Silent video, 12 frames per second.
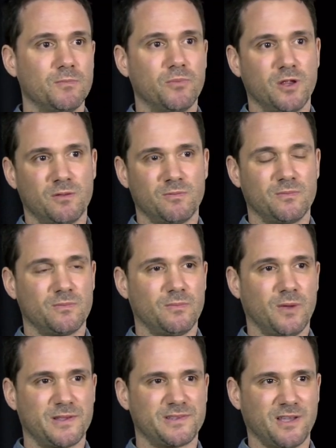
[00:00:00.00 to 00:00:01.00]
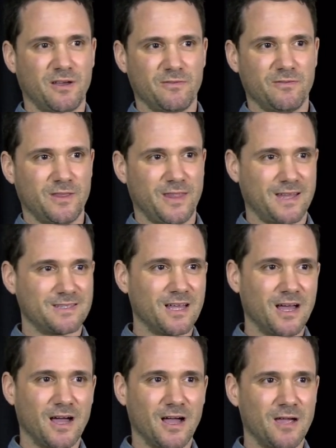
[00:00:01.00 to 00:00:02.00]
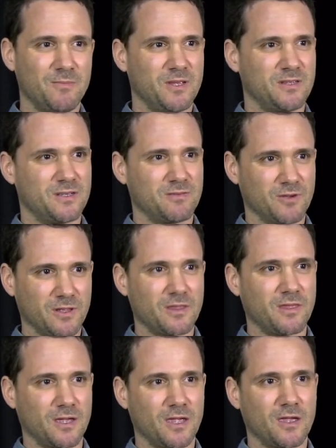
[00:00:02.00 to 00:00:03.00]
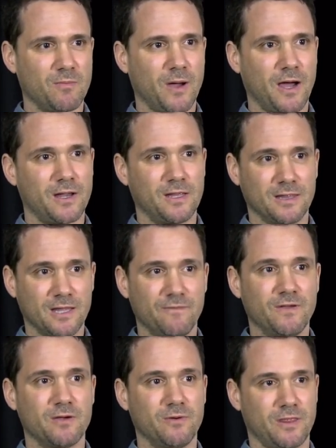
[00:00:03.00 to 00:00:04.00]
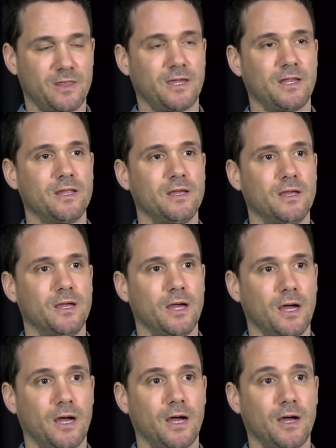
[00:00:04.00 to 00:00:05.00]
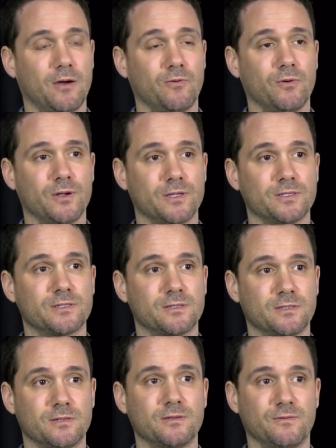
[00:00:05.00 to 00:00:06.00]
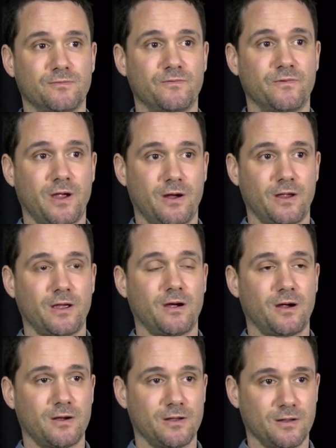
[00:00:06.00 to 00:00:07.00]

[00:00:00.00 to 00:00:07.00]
putting myself in that time and just really thinking about it and living with it was very hard.